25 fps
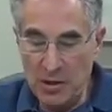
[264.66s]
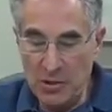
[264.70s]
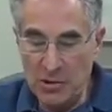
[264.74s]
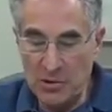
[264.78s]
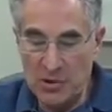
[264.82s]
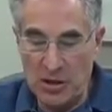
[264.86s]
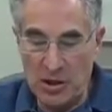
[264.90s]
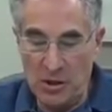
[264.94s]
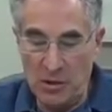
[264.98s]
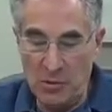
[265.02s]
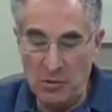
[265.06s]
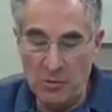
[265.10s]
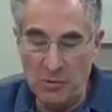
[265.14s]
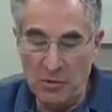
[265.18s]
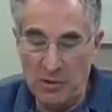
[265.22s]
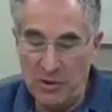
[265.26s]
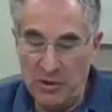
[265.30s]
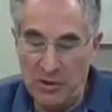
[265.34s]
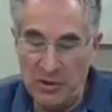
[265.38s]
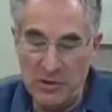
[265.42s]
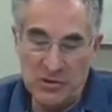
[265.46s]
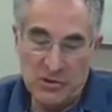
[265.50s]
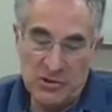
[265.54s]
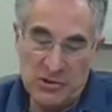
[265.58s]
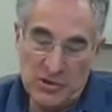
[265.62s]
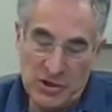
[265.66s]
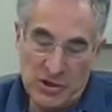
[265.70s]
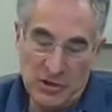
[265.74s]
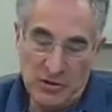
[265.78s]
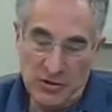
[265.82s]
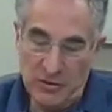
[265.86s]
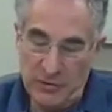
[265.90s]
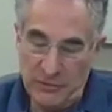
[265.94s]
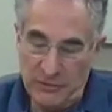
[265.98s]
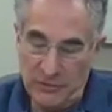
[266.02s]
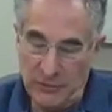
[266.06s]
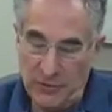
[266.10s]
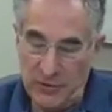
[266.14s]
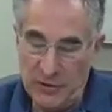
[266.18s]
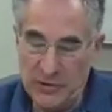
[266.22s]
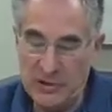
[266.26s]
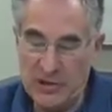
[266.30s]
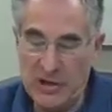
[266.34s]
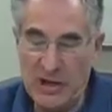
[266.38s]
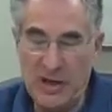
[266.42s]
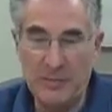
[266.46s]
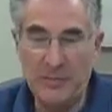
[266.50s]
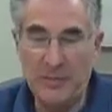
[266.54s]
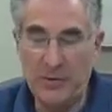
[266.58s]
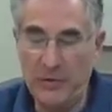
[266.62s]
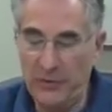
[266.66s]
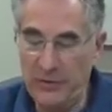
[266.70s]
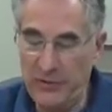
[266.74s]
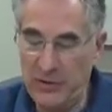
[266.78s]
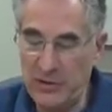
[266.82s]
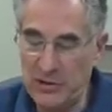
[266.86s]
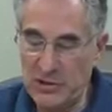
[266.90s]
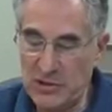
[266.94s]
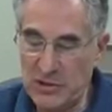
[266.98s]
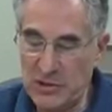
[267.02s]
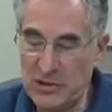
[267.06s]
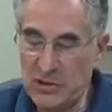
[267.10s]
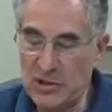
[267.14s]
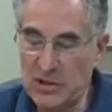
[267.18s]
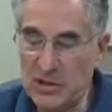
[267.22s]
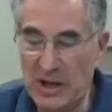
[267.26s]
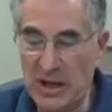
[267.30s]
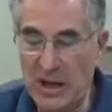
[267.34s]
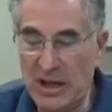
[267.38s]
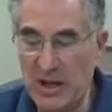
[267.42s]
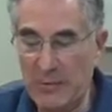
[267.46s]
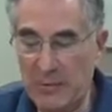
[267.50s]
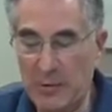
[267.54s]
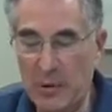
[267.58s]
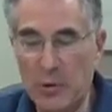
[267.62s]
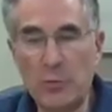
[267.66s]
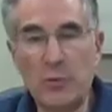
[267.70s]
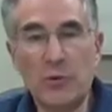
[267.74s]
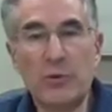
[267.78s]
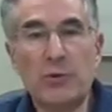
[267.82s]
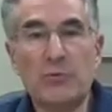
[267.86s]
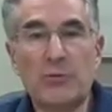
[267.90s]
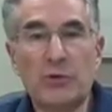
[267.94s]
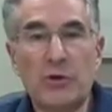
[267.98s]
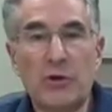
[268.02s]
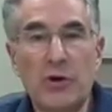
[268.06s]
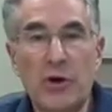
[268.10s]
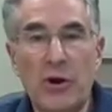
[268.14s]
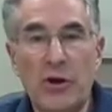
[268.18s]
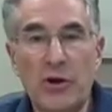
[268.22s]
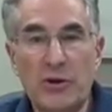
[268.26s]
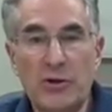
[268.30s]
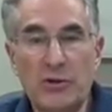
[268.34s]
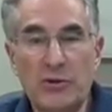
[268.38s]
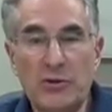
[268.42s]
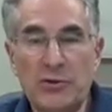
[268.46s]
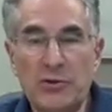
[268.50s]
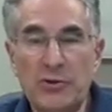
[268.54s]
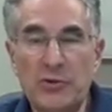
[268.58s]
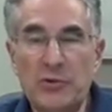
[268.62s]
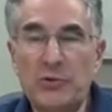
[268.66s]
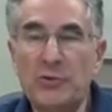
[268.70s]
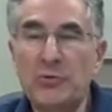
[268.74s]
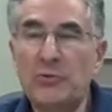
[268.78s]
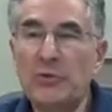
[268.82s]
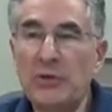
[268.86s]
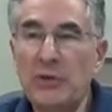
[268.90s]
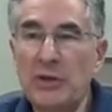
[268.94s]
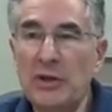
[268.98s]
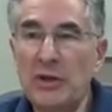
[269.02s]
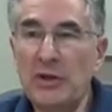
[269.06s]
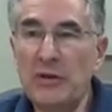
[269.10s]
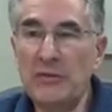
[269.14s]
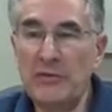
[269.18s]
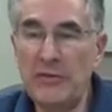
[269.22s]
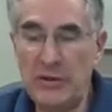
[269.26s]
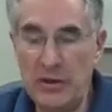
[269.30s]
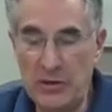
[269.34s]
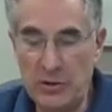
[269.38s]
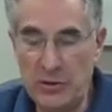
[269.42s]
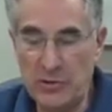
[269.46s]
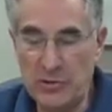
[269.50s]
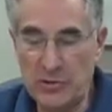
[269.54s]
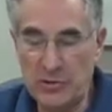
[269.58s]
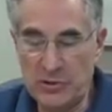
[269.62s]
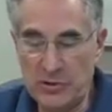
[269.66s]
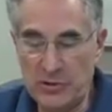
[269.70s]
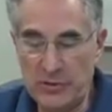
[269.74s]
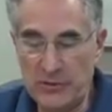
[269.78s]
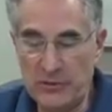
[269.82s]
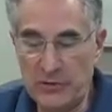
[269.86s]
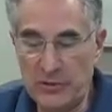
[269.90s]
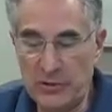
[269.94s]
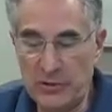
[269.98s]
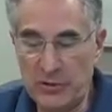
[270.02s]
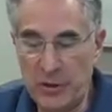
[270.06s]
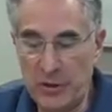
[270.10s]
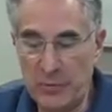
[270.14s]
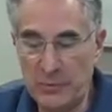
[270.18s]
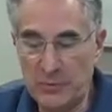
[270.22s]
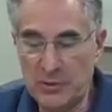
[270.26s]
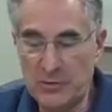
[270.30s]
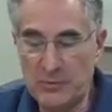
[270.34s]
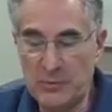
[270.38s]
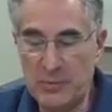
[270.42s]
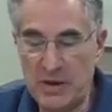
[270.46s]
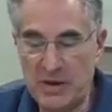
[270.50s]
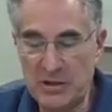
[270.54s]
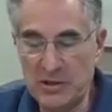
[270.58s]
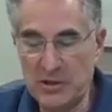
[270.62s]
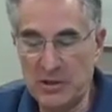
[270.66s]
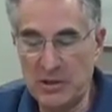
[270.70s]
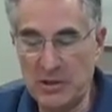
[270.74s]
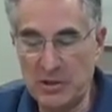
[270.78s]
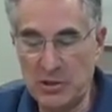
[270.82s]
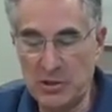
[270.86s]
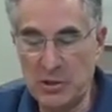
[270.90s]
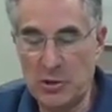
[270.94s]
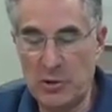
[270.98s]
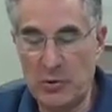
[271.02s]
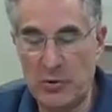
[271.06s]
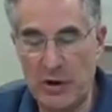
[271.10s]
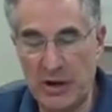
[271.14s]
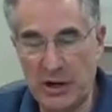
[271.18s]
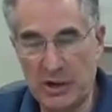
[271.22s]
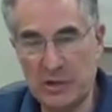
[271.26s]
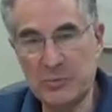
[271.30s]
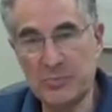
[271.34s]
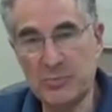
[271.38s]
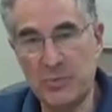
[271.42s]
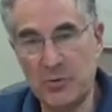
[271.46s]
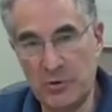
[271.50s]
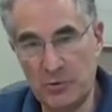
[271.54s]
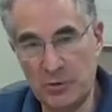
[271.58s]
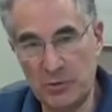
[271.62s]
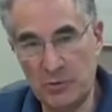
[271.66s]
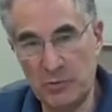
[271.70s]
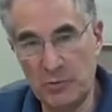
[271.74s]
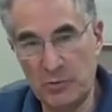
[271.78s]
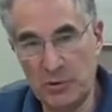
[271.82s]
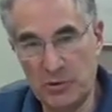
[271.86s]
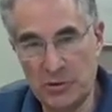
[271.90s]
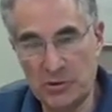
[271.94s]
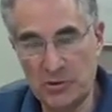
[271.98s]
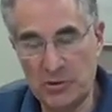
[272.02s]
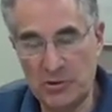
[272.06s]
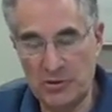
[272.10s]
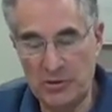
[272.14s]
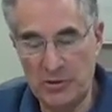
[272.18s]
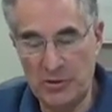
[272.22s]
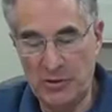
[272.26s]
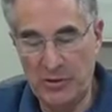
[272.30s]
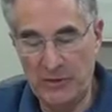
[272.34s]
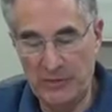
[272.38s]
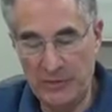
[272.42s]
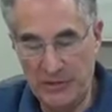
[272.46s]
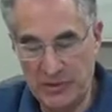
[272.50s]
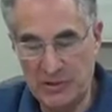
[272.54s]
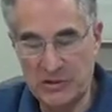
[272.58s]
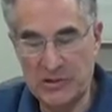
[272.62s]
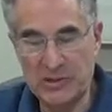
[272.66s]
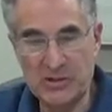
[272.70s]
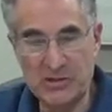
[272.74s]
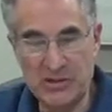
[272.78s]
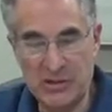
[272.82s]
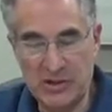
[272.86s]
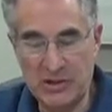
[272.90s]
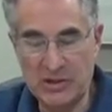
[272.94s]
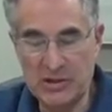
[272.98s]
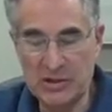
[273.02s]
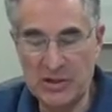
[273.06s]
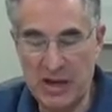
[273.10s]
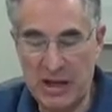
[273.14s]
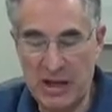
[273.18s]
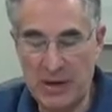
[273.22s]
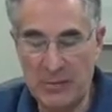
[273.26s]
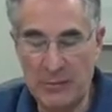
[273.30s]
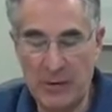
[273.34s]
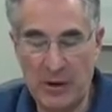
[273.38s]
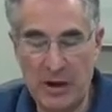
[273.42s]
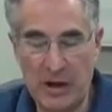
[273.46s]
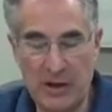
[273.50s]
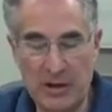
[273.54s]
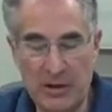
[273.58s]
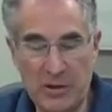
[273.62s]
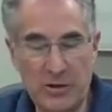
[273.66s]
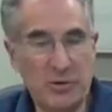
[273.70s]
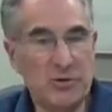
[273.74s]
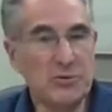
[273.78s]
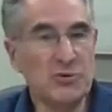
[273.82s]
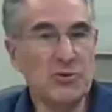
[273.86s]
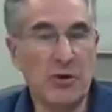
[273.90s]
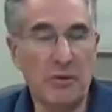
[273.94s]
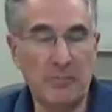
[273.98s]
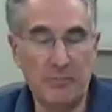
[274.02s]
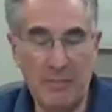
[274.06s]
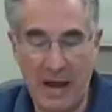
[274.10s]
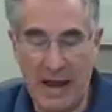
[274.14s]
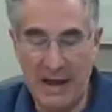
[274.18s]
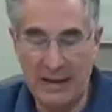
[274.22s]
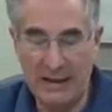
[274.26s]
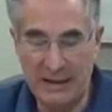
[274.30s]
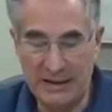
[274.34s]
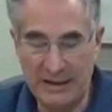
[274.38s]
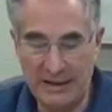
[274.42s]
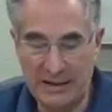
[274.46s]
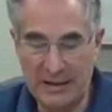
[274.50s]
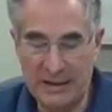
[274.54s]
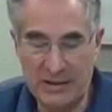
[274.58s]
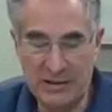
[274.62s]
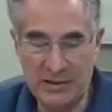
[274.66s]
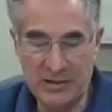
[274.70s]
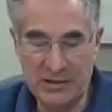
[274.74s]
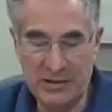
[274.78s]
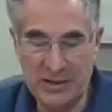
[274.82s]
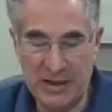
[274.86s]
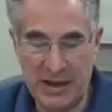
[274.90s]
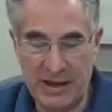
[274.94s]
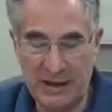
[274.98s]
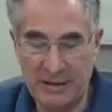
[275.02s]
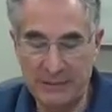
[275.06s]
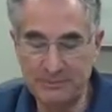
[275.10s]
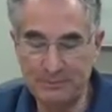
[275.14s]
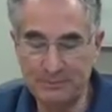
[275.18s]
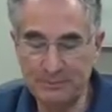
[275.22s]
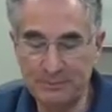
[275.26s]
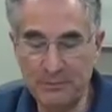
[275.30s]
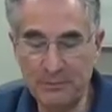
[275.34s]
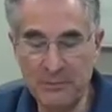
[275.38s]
So consider, for example, this disclaimer with regard to the use of the term specialist or expert, and this is the disclaimer I use on my LinkedIn site.